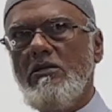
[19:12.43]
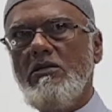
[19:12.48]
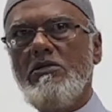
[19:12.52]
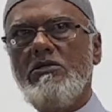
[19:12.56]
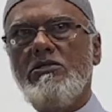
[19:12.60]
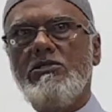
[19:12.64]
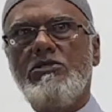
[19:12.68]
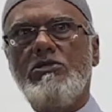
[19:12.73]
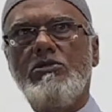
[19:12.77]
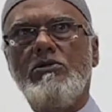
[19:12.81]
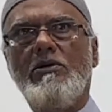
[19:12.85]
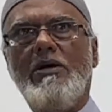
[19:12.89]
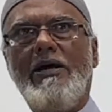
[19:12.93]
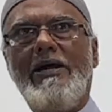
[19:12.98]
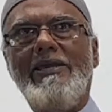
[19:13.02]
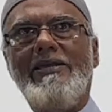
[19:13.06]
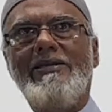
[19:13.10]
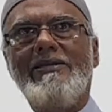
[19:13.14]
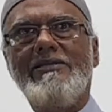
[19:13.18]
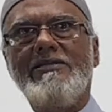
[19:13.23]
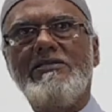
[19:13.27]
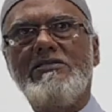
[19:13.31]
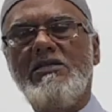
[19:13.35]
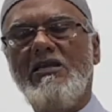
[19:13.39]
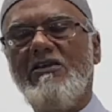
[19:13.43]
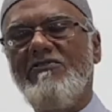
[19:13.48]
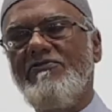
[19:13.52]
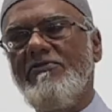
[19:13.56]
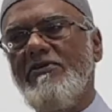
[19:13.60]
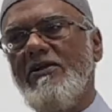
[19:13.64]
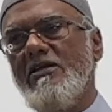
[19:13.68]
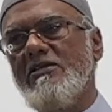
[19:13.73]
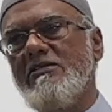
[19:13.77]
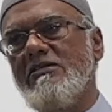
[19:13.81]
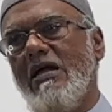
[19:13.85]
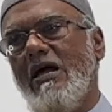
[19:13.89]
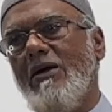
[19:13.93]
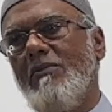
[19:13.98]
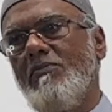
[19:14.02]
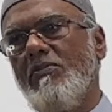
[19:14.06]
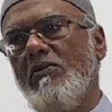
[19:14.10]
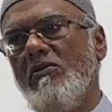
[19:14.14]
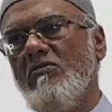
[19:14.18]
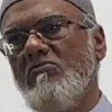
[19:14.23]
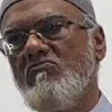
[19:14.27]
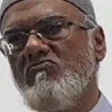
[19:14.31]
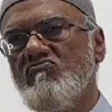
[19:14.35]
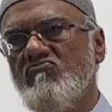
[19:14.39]
So I can say, for
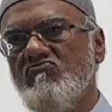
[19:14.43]
example,